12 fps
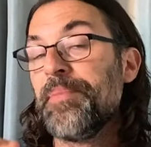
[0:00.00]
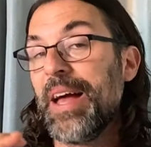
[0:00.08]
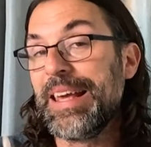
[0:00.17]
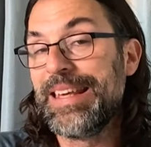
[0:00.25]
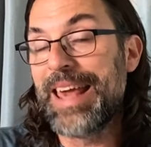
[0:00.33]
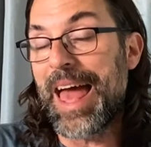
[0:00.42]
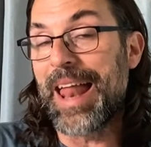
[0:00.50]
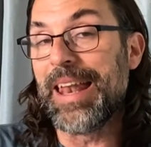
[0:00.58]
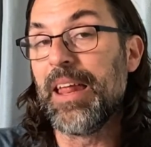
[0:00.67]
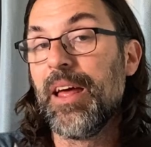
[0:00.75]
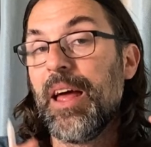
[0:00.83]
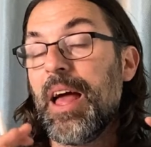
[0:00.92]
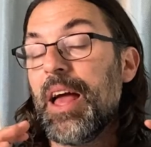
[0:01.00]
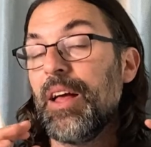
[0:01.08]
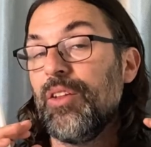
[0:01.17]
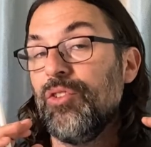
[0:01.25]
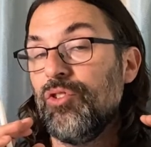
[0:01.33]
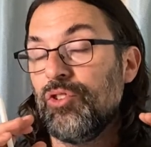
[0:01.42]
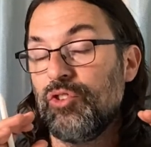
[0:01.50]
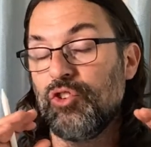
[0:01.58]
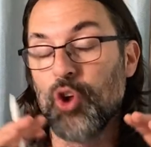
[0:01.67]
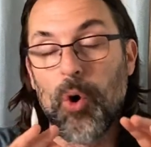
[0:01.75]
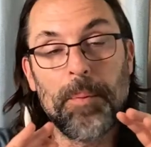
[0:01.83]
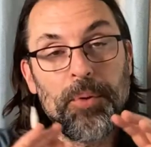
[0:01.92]
Again,
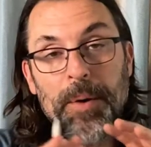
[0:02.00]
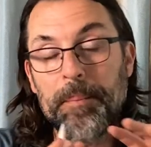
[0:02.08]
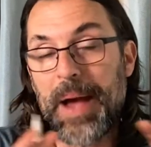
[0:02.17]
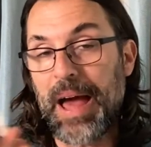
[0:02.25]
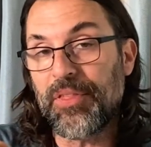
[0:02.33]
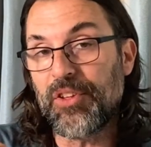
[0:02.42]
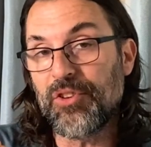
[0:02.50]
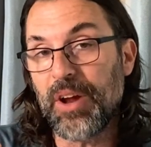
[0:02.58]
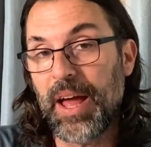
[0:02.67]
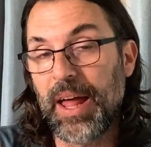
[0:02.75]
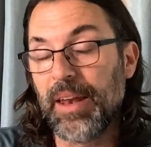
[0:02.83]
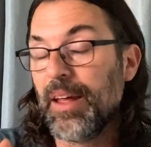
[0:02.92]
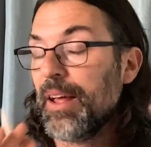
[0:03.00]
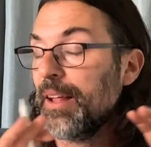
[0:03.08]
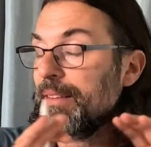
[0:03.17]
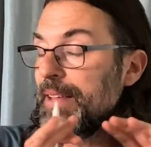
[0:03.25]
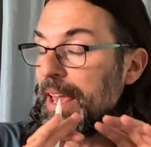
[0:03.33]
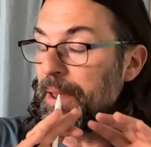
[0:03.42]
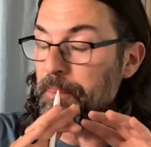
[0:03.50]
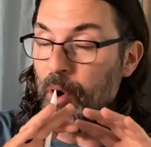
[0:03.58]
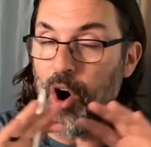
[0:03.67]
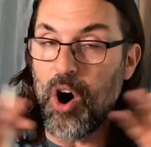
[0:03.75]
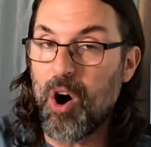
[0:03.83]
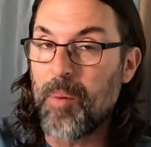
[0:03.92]
don't put math in your head. Take
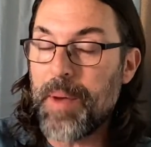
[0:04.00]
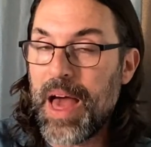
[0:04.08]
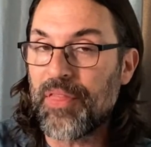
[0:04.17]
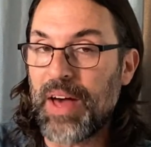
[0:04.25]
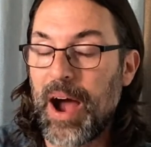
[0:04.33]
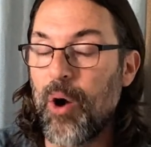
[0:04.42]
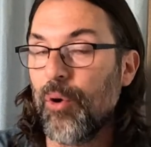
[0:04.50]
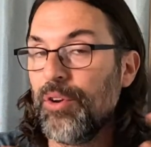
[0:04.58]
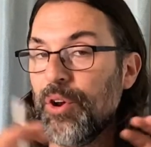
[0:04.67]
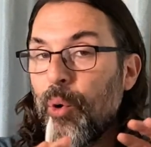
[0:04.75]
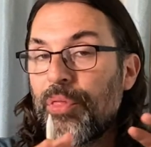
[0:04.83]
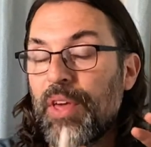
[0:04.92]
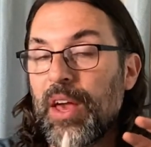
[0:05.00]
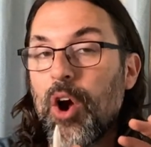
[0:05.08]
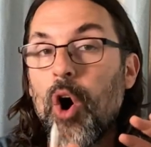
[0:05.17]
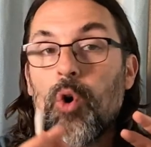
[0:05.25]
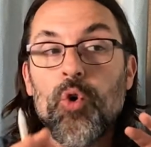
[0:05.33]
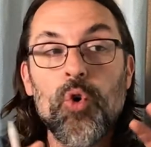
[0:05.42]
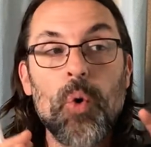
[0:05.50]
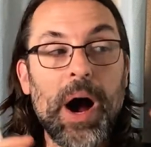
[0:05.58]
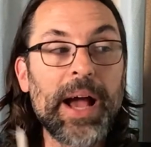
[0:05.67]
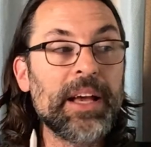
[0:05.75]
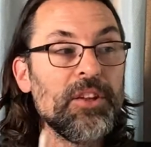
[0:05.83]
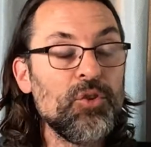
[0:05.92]
all math out. Don't think, ooh,
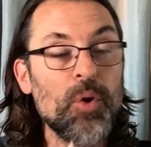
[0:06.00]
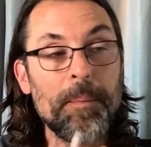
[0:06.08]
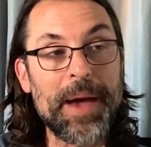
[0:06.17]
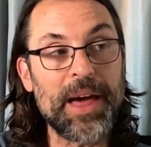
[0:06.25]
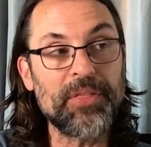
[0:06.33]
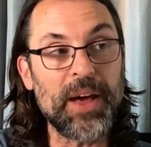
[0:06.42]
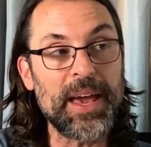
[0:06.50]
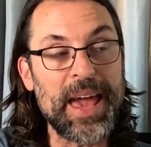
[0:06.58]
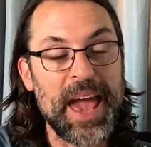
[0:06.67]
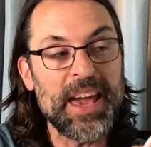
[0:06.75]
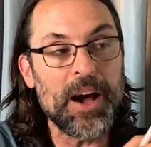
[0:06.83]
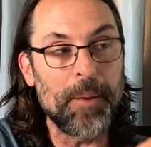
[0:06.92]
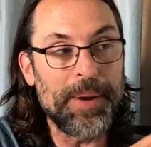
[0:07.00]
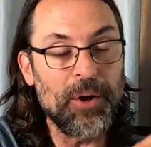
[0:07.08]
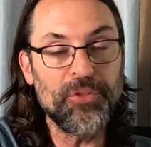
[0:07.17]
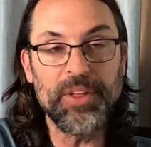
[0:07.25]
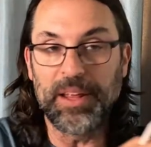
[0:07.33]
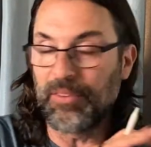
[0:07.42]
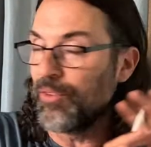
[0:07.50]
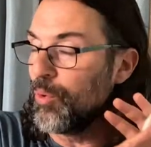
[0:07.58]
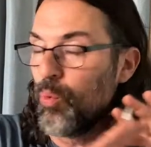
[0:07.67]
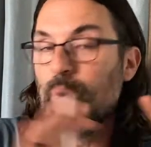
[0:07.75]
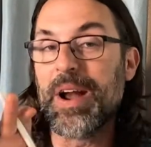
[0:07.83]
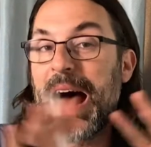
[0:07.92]
I could do a Math IA about this.
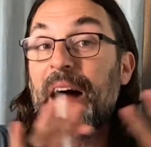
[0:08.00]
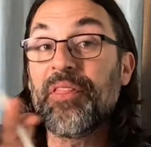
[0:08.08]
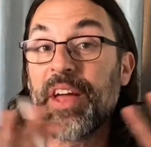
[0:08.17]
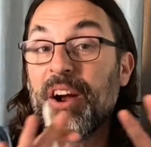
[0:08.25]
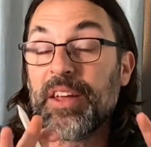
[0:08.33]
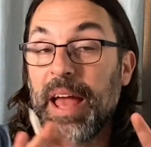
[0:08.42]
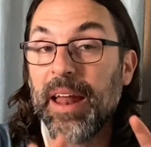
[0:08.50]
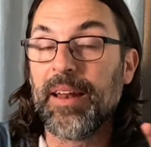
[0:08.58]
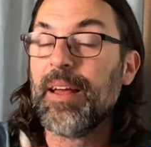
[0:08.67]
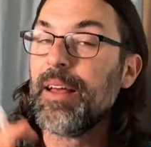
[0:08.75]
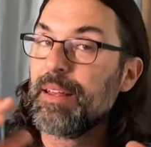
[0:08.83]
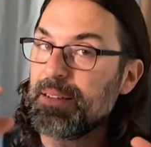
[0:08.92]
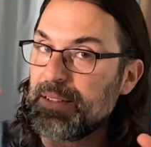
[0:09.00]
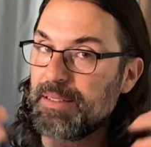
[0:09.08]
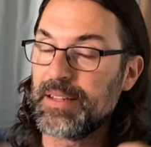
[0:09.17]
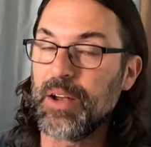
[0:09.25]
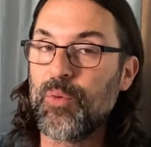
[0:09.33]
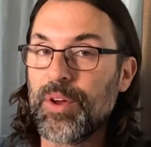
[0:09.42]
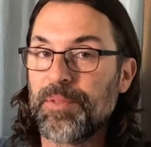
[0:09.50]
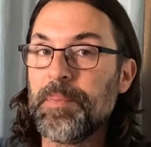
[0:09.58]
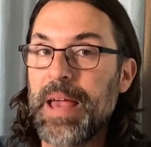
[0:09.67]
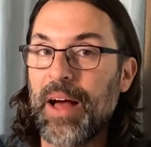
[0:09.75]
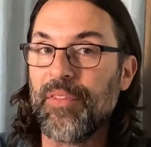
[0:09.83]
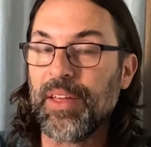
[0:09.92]
We're not there yet. Stick with
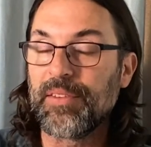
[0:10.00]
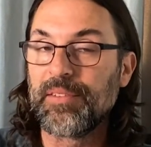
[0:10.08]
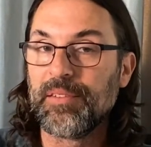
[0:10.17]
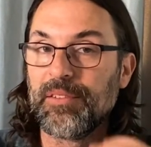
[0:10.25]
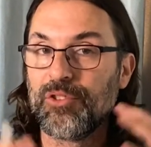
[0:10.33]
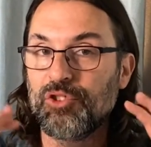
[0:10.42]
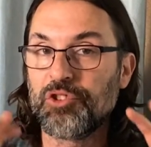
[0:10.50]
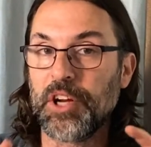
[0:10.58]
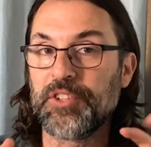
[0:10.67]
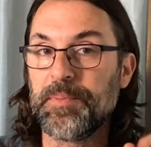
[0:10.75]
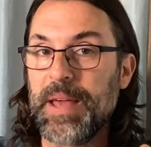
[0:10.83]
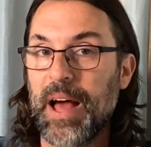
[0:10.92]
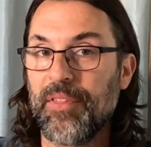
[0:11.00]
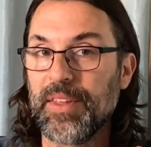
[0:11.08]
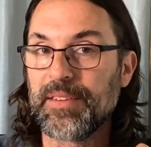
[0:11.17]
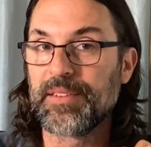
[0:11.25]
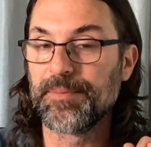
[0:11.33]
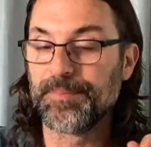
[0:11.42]
me on this. Trust me on this.